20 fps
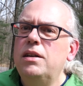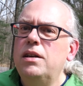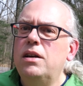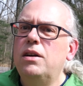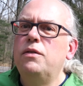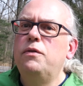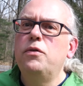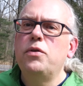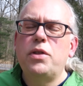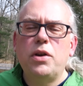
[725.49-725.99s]

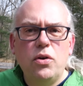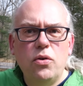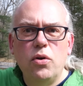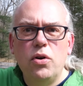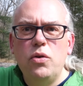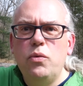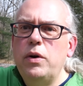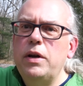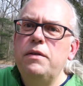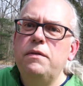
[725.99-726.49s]
uh, for the
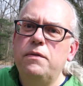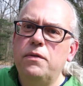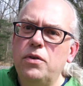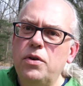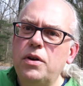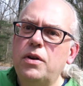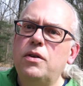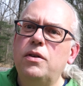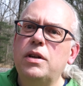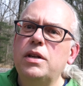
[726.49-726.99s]
quarter wave
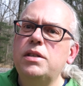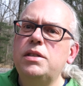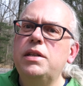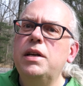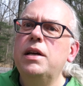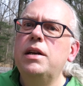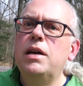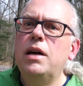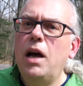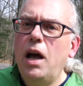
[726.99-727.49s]
vertical
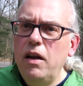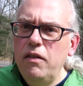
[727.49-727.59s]
antenna.